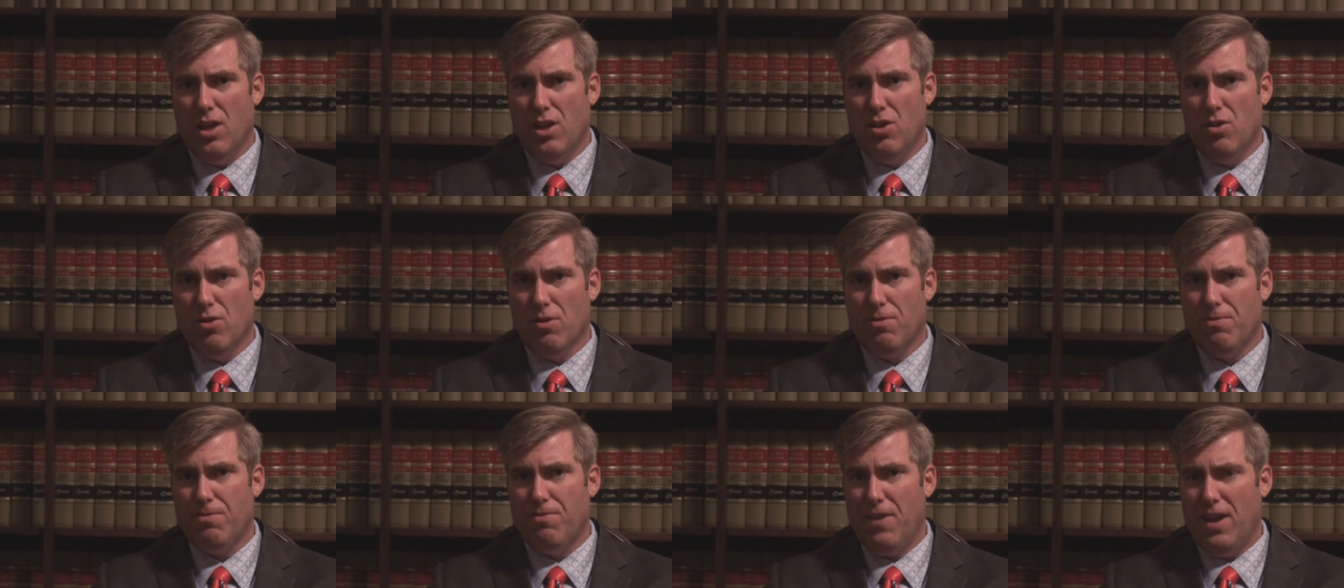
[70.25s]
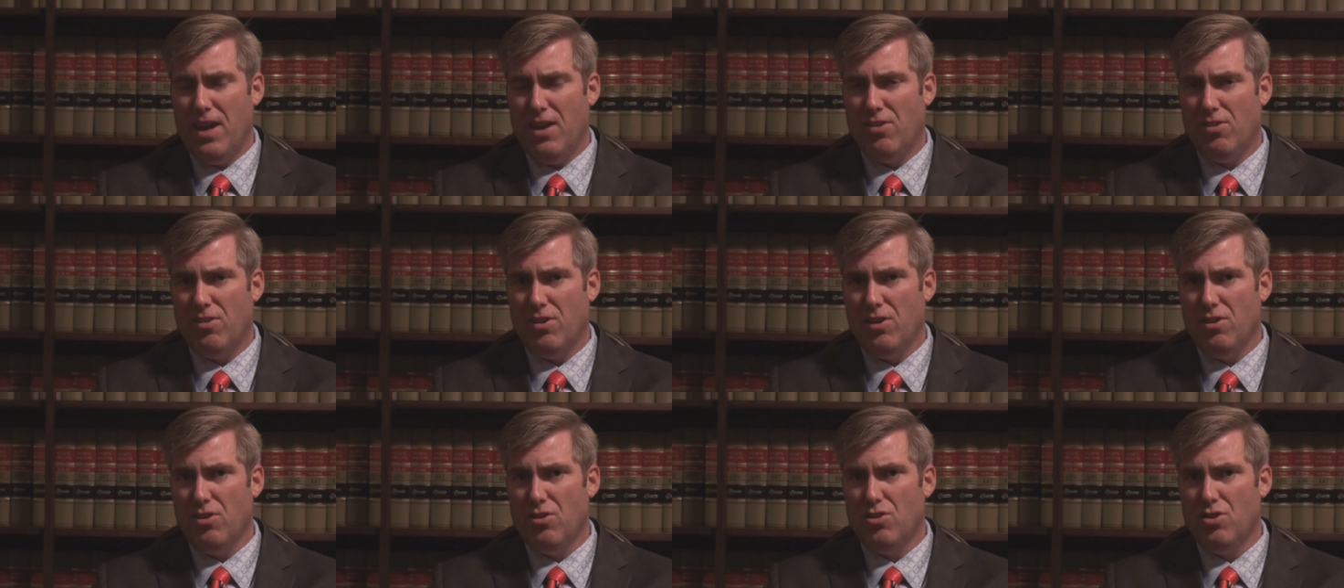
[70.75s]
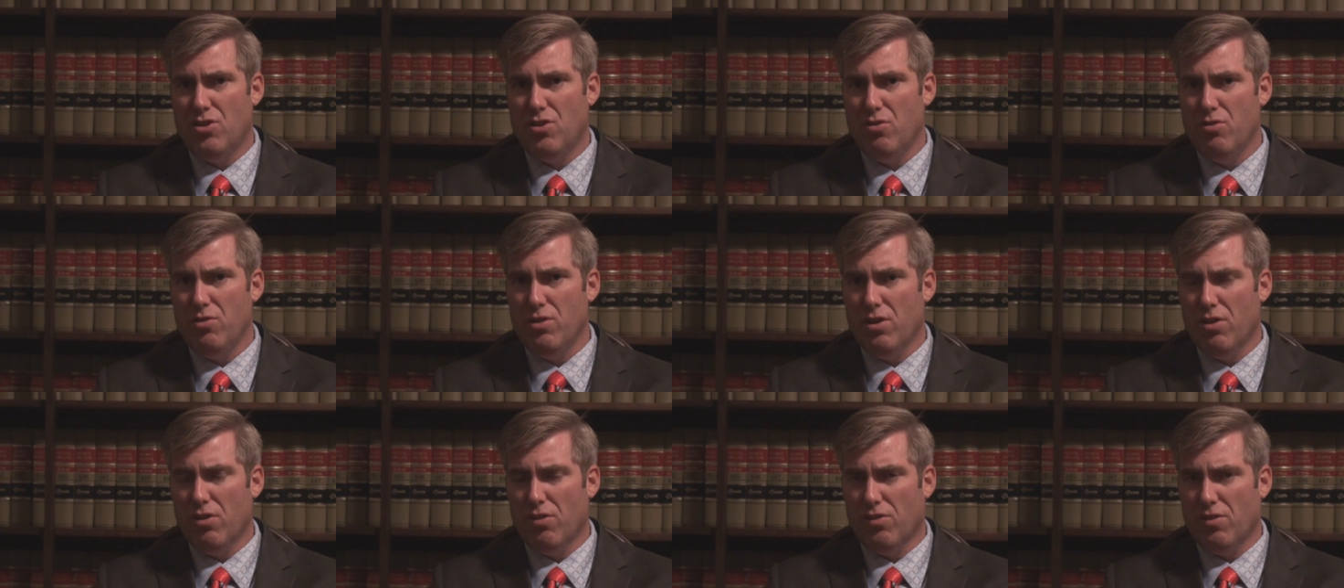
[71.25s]
you're facing
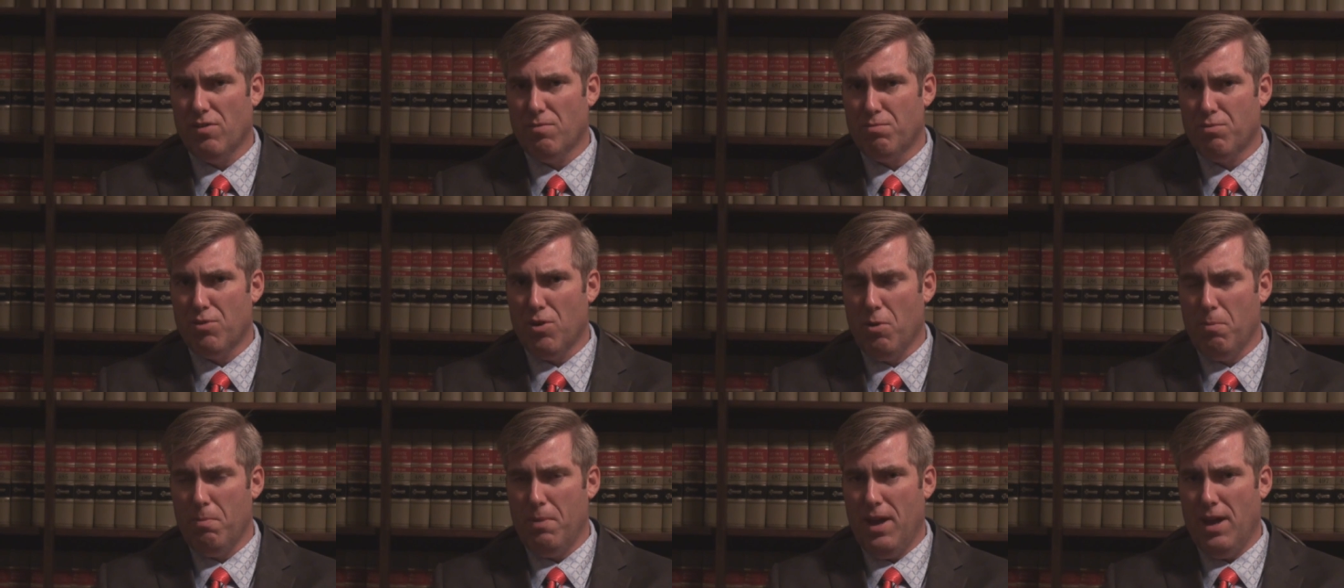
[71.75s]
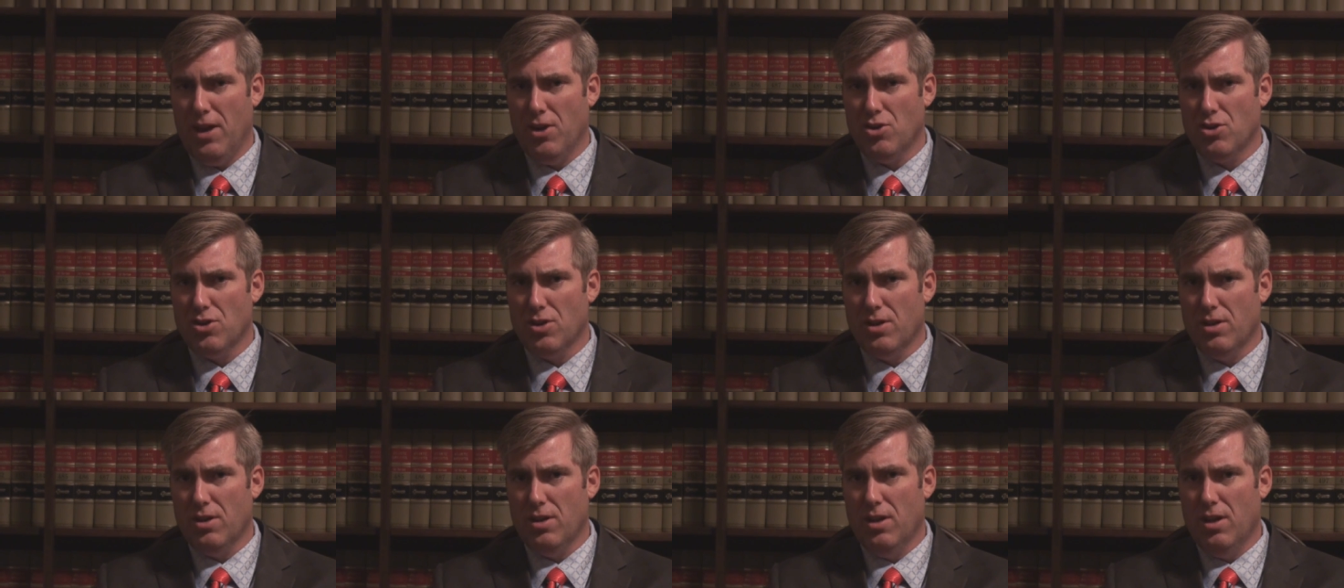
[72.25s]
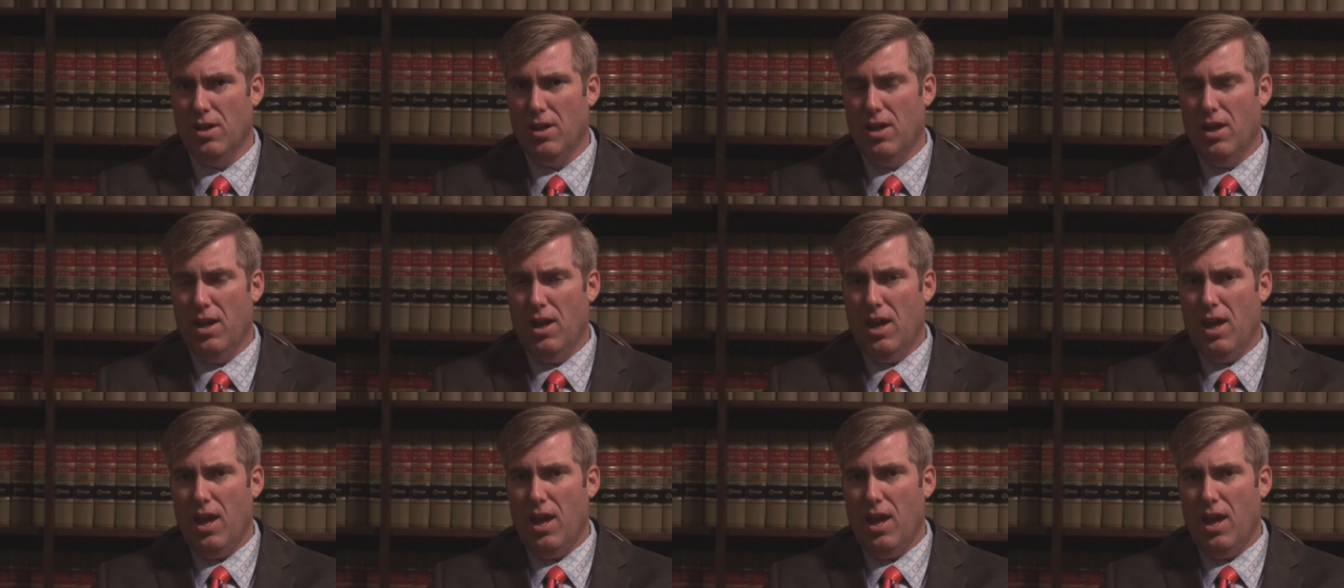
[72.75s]
2 years of probation